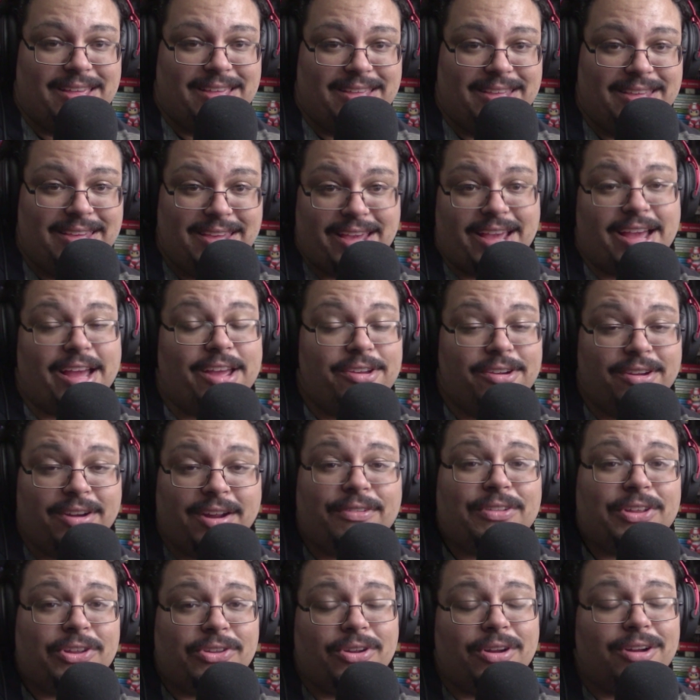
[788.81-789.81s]
Yeah, you're going to
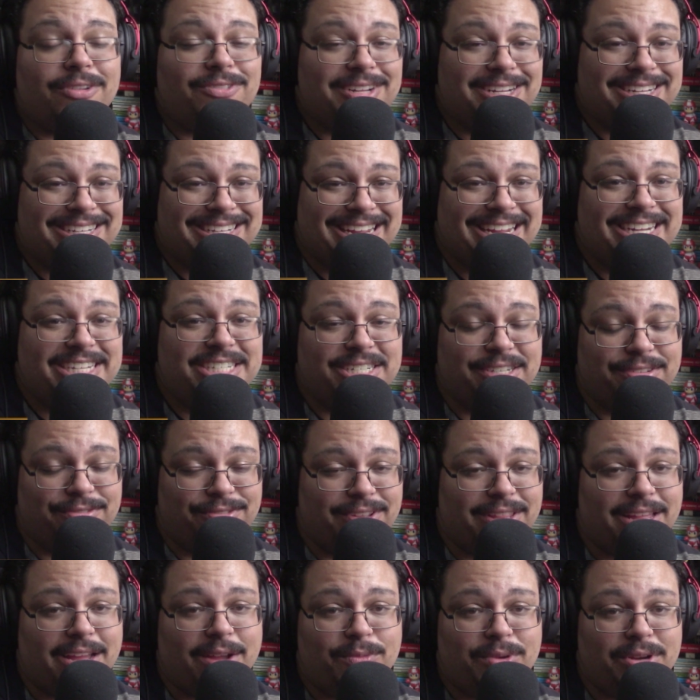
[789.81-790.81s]
have to turn off dictation
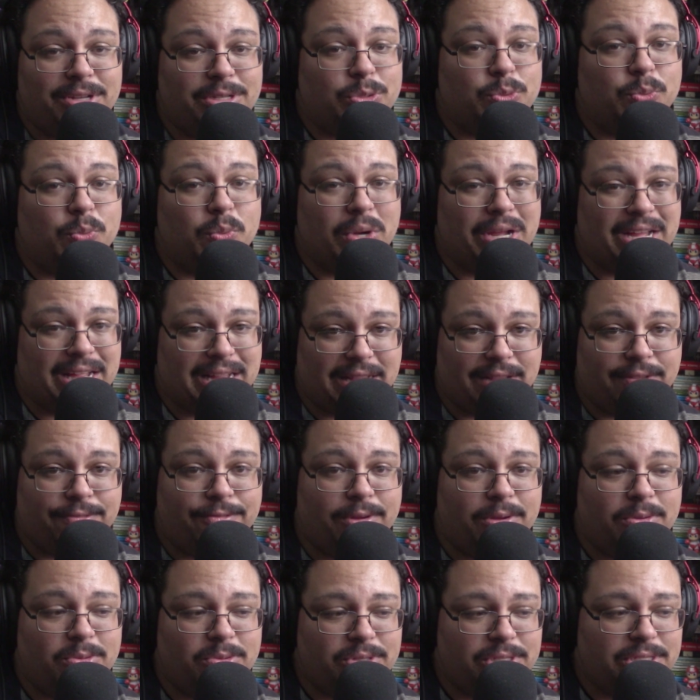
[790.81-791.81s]
for that one as well,
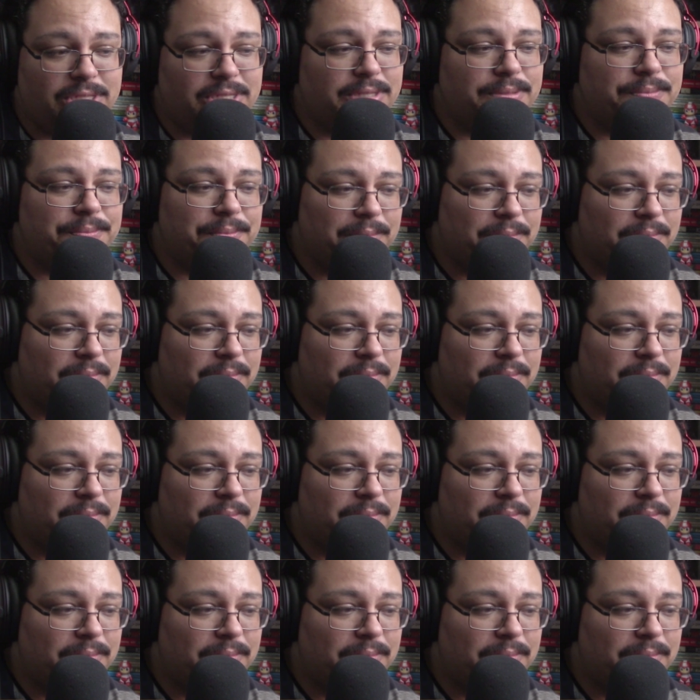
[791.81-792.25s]
folks.